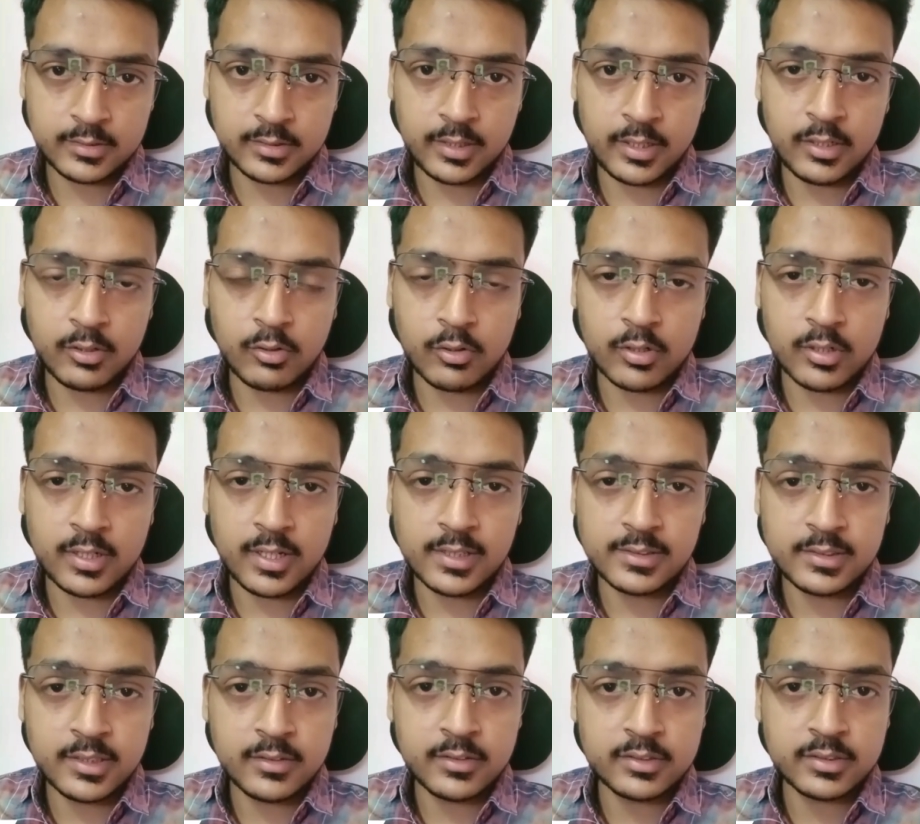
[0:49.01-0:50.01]
and
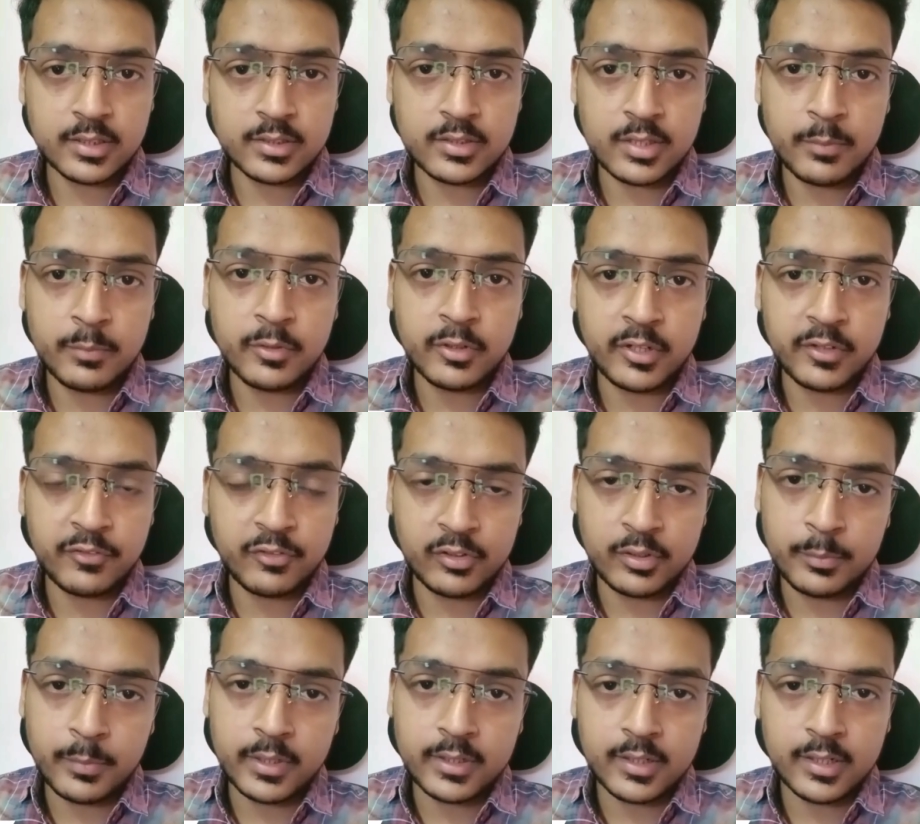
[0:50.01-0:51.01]
organized in such a beautiful
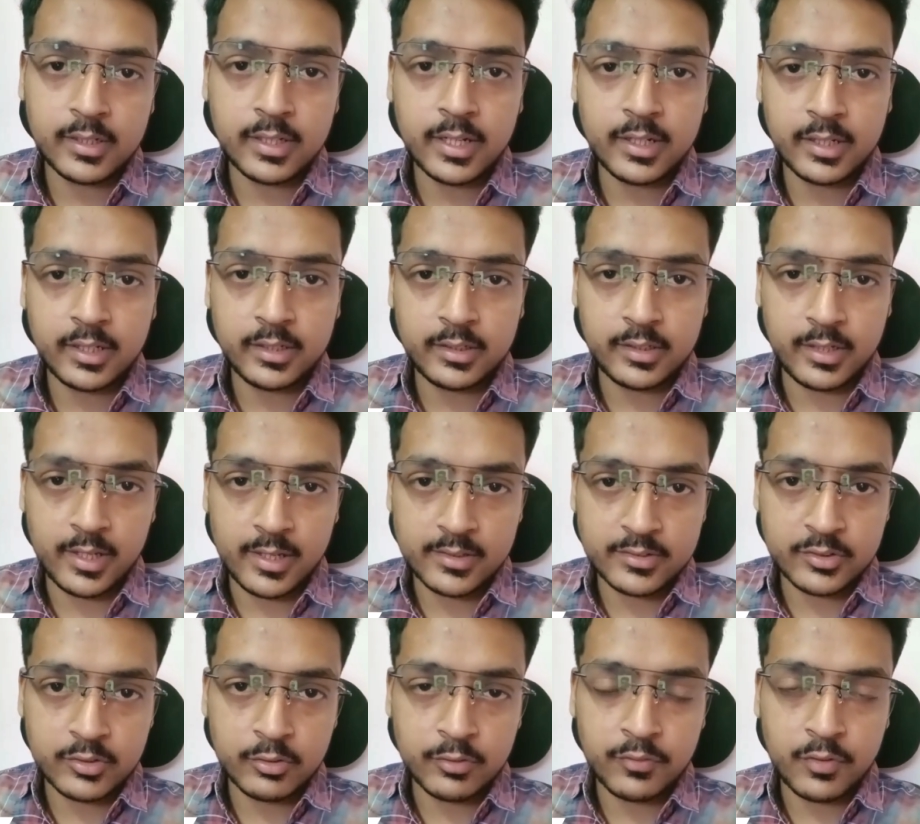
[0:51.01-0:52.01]
manner that it
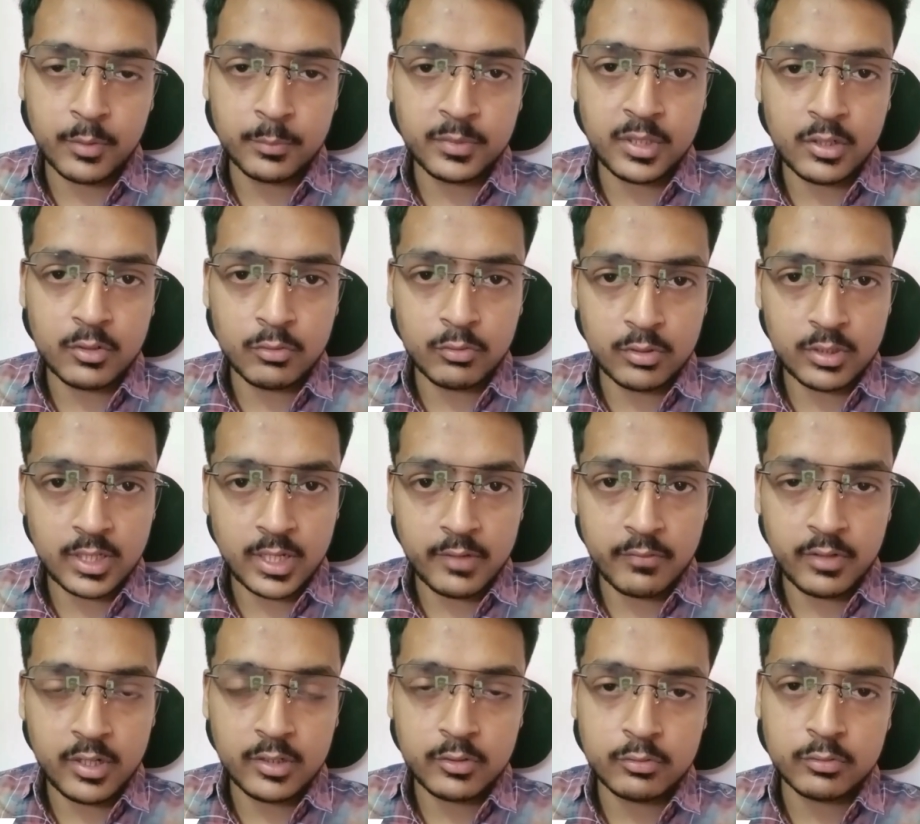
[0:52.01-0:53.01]
takes you from the root
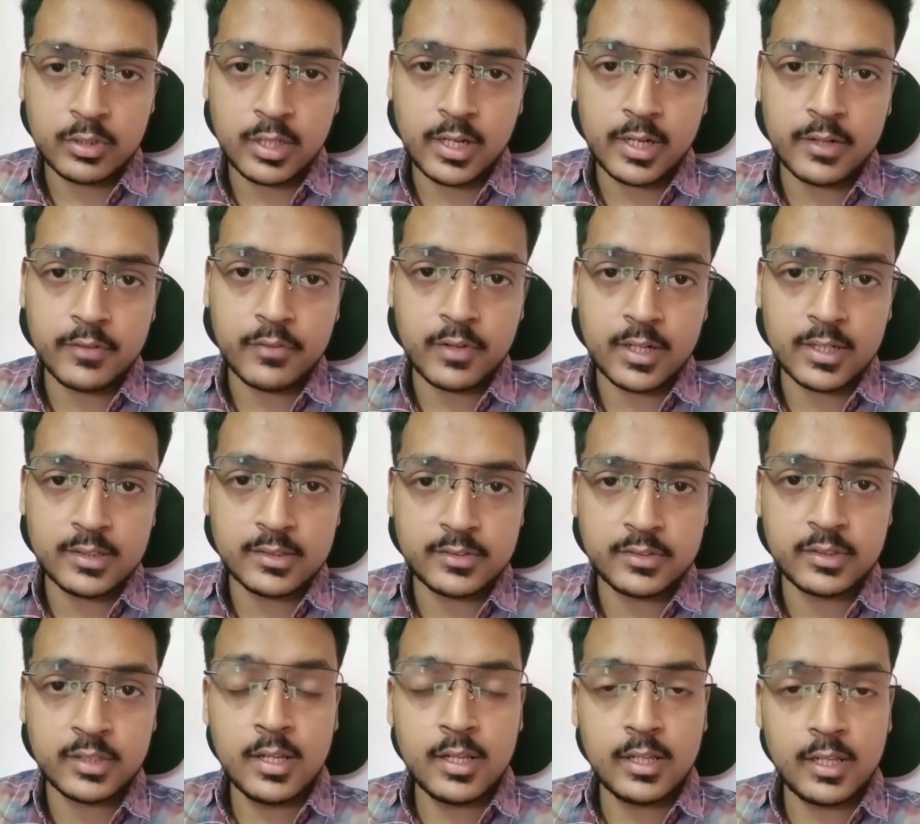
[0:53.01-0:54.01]
level to the
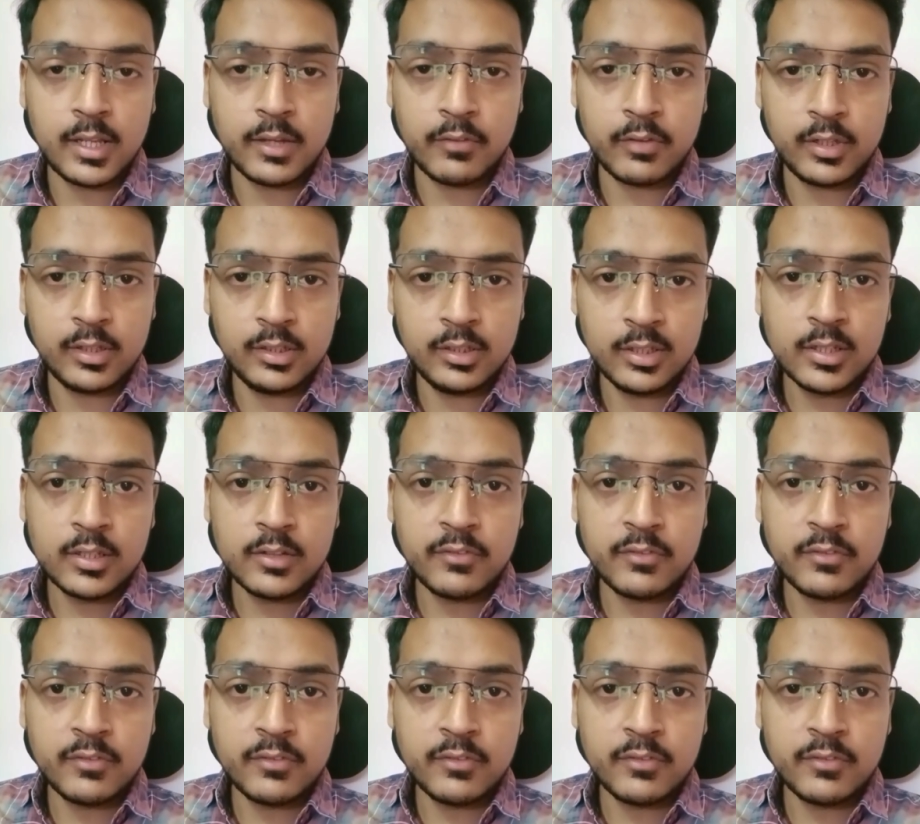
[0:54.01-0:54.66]
advanced level